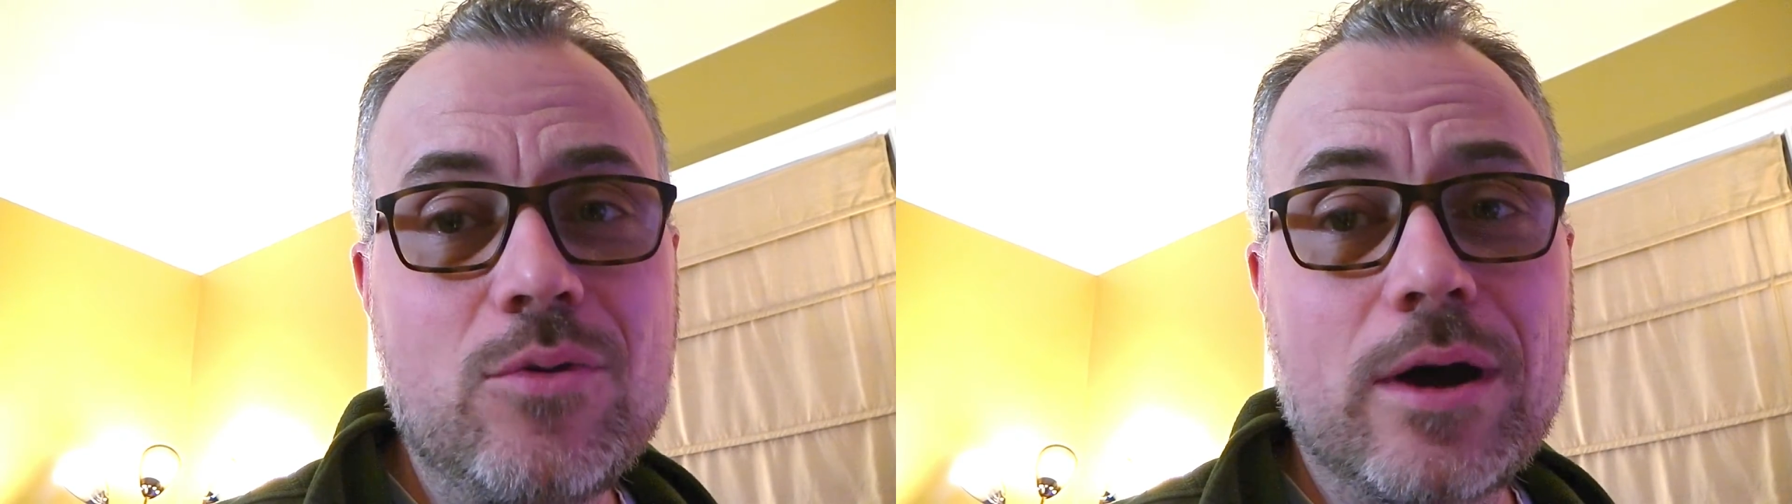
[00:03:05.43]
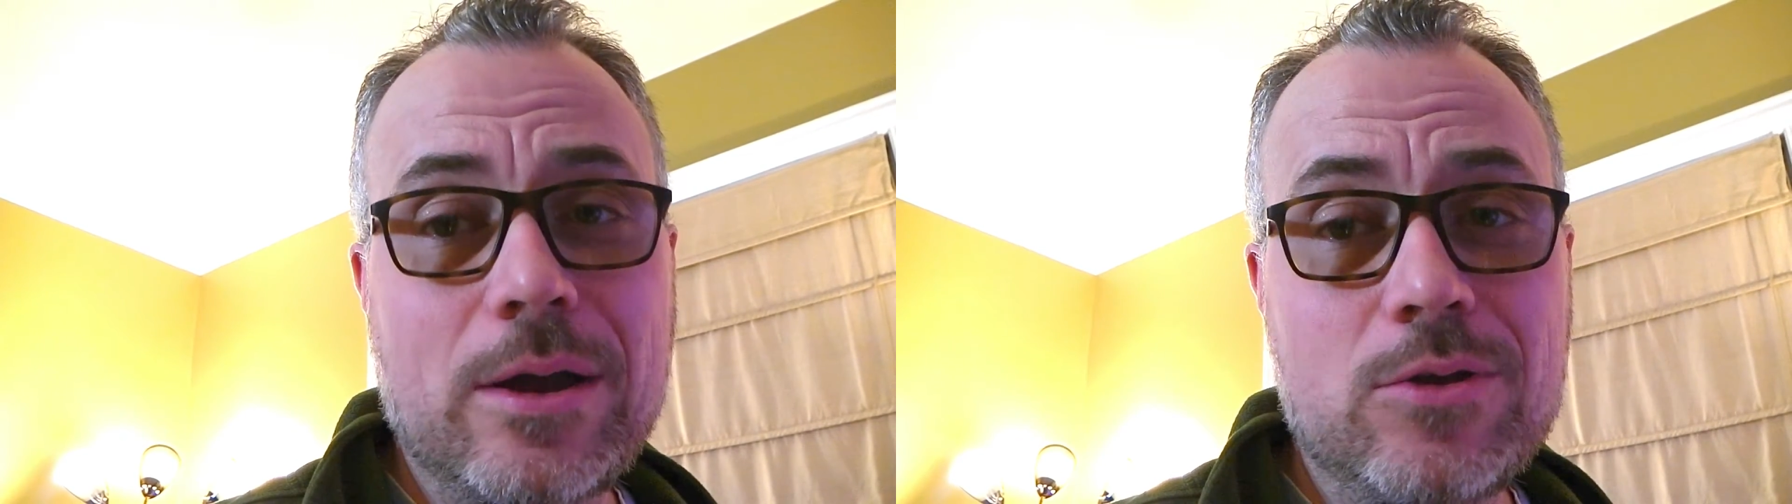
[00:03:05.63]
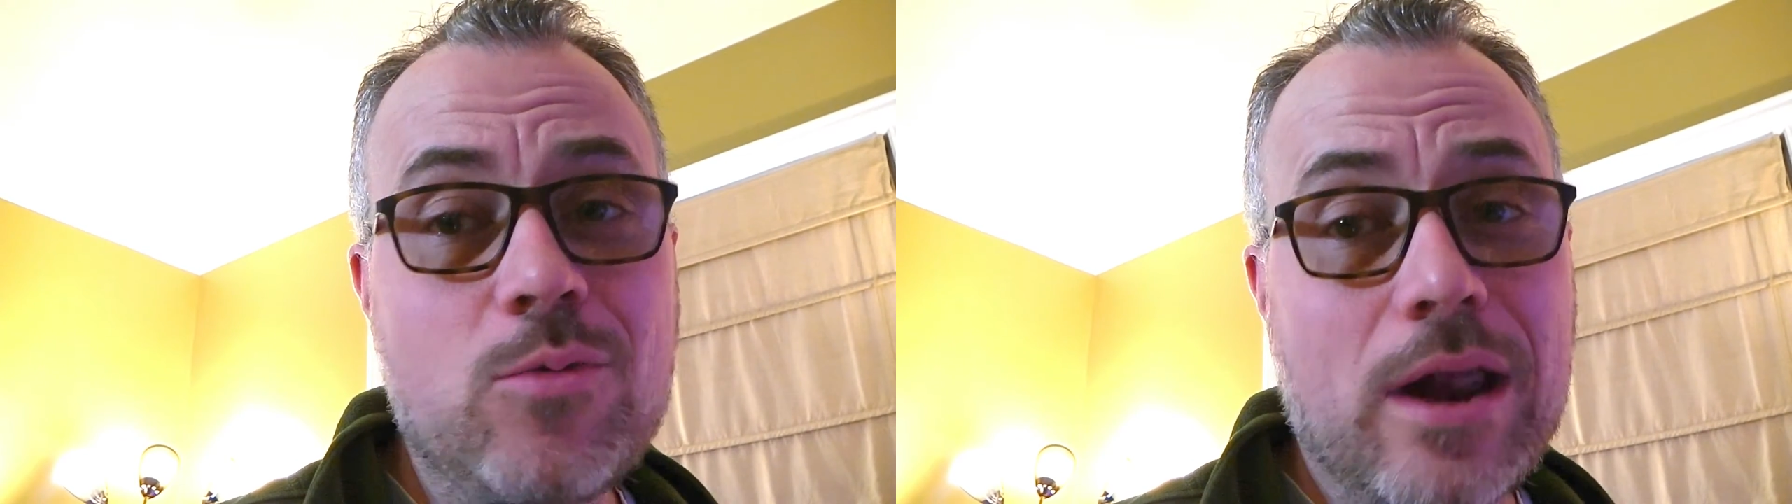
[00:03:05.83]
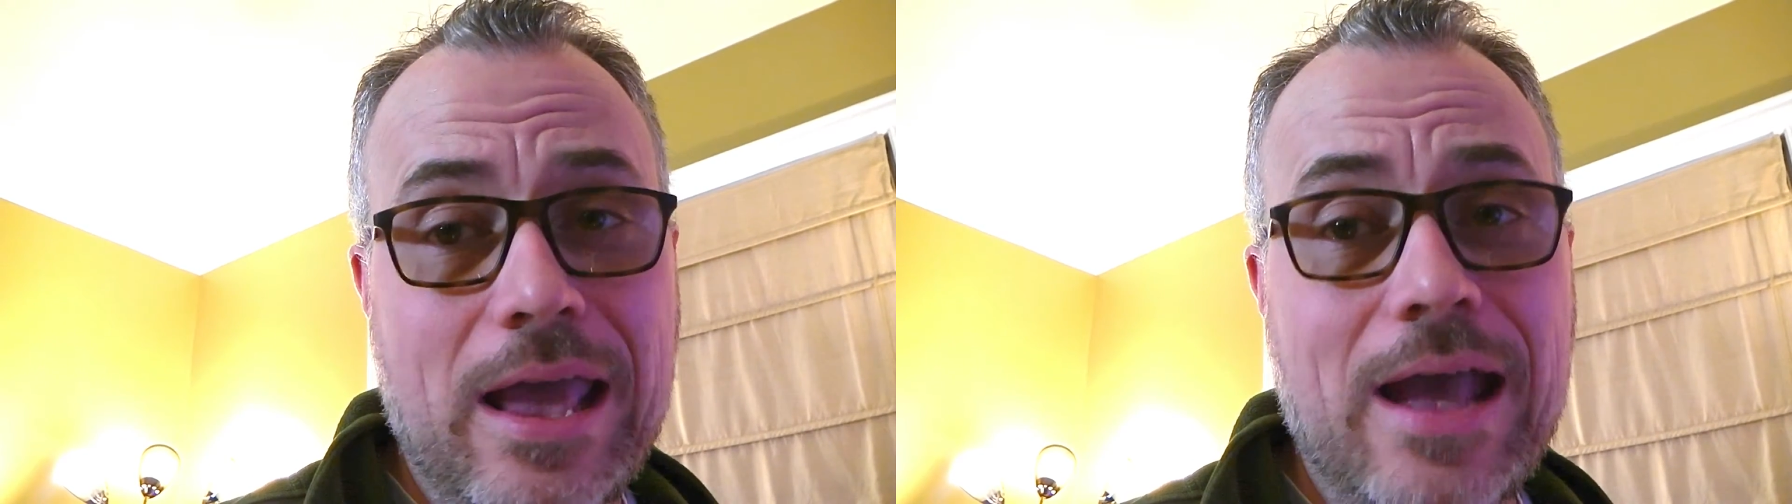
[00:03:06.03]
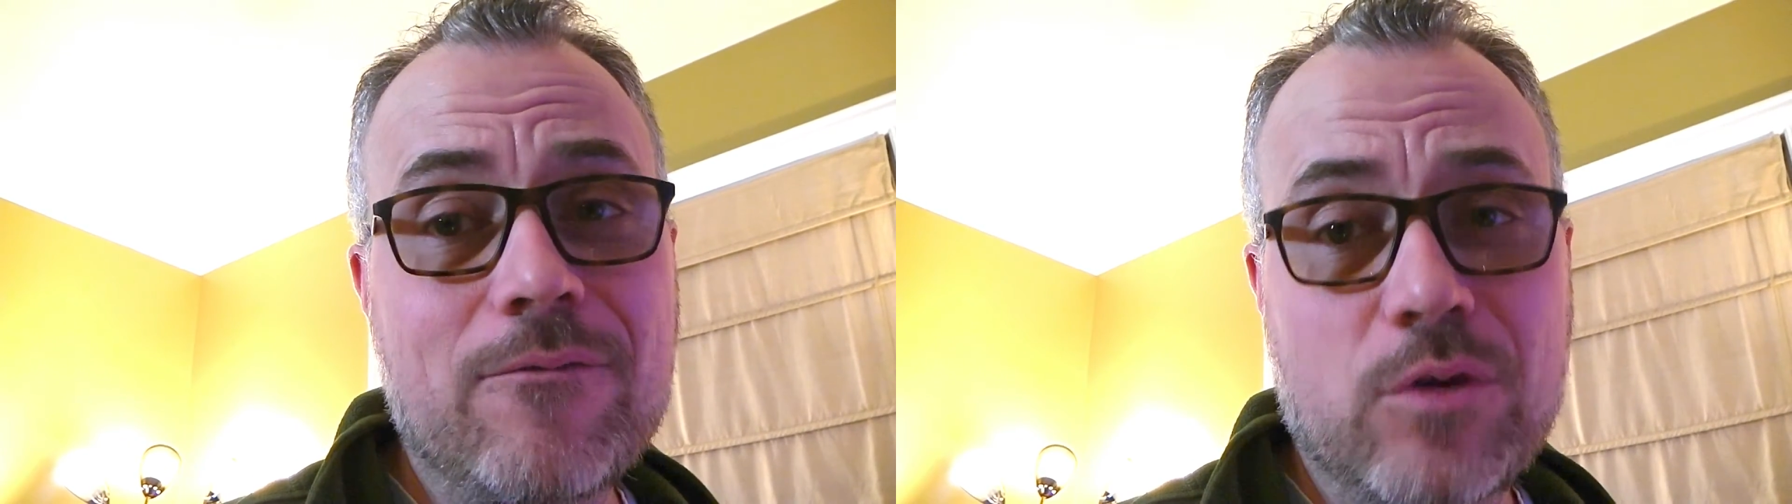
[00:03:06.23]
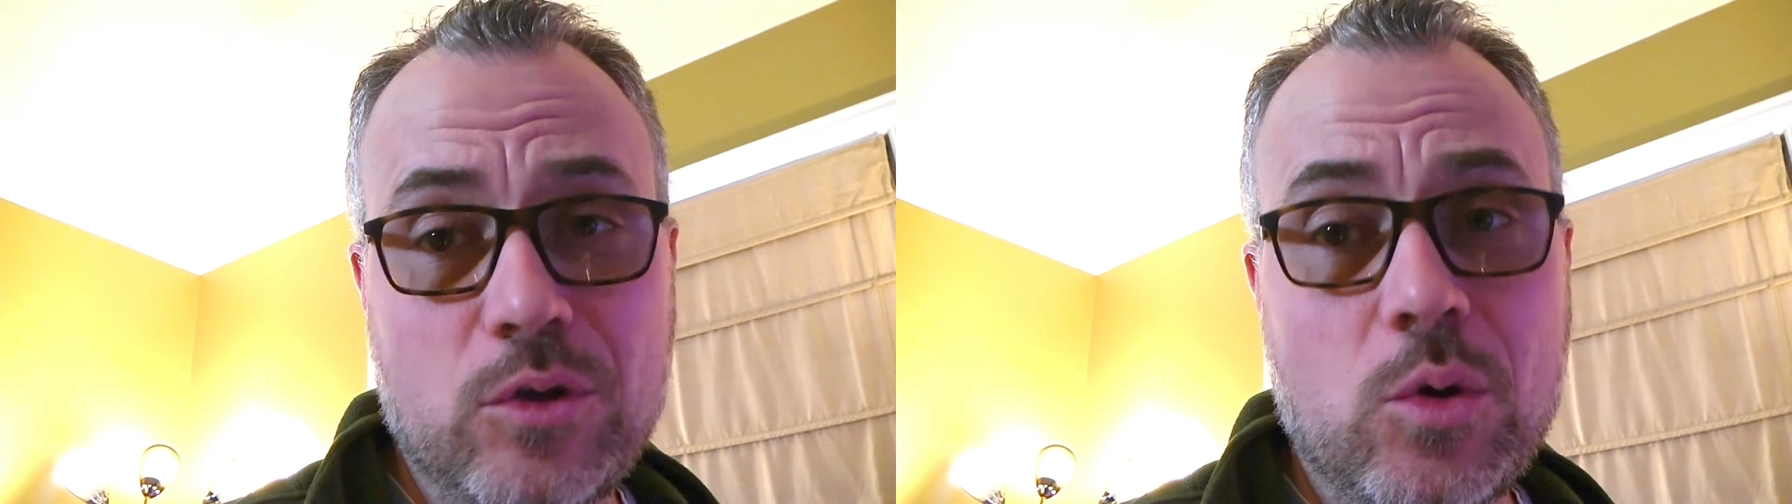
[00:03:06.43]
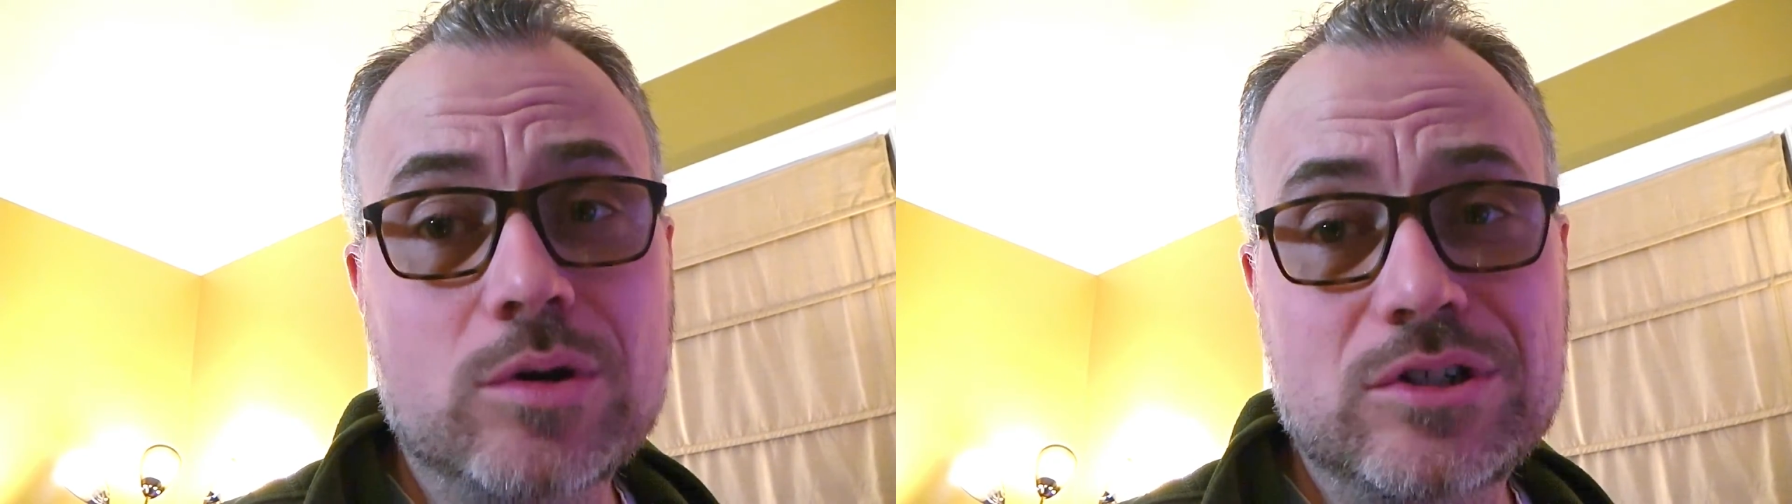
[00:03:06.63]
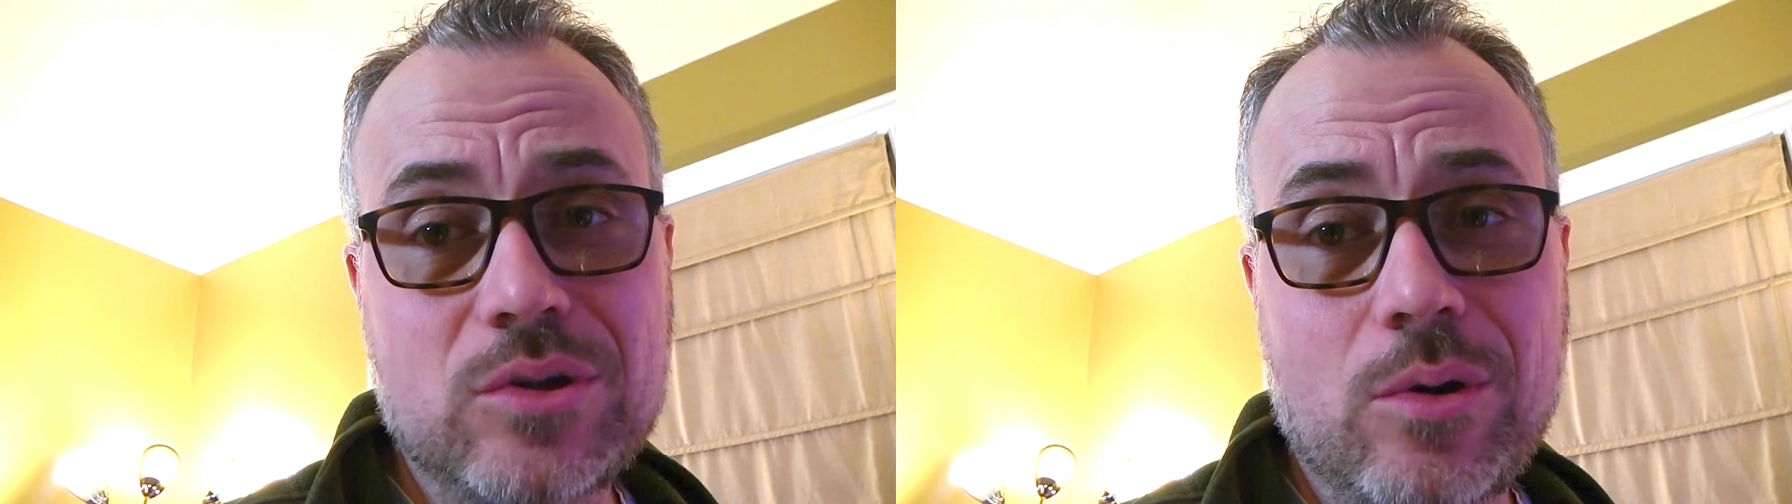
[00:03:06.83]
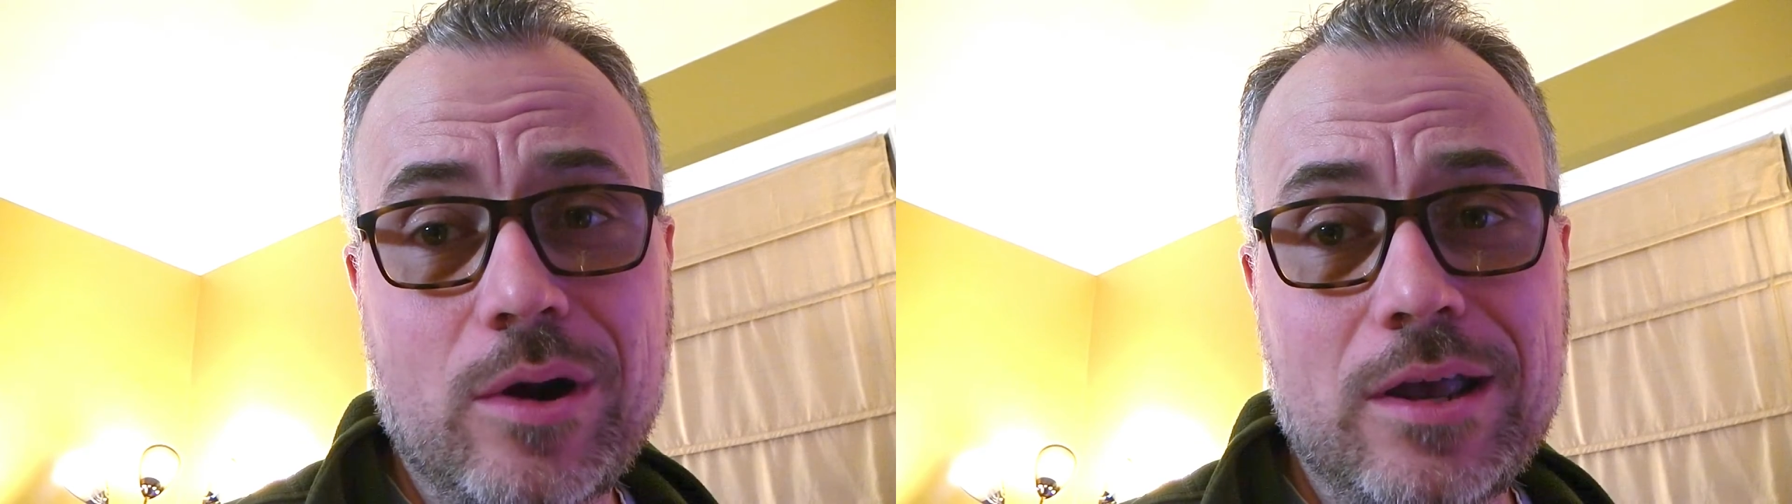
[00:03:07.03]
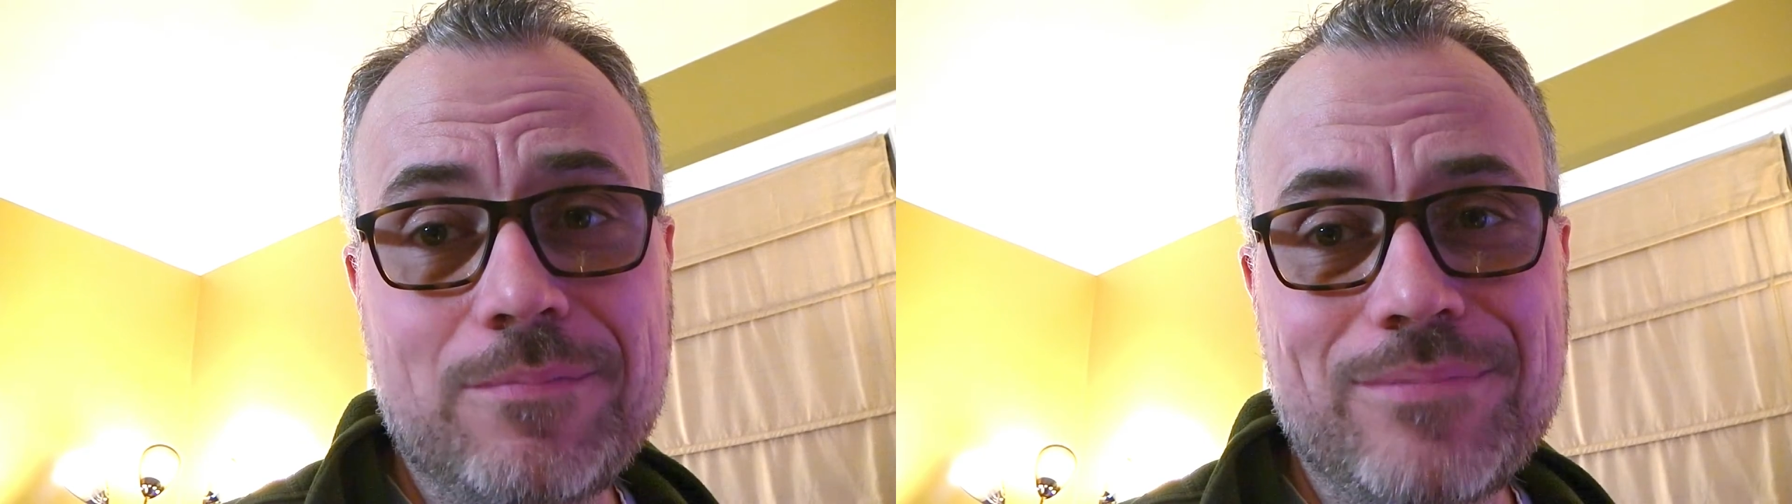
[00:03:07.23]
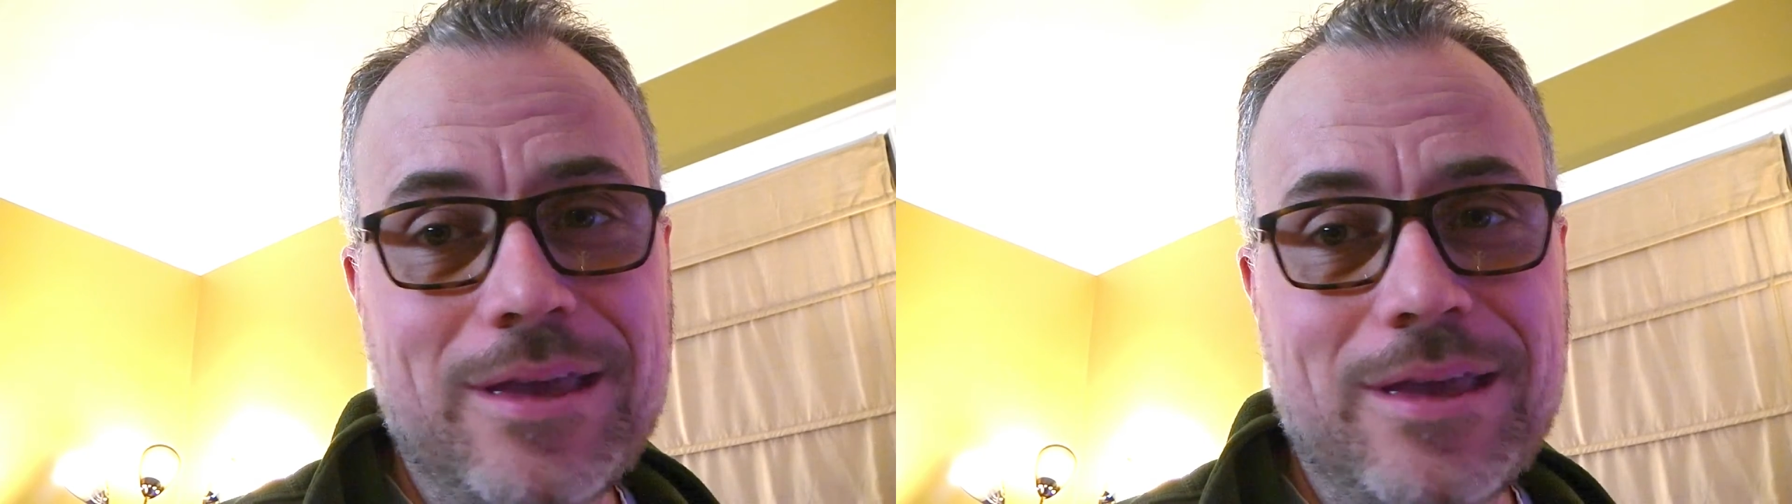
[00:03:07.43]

want to have for your story.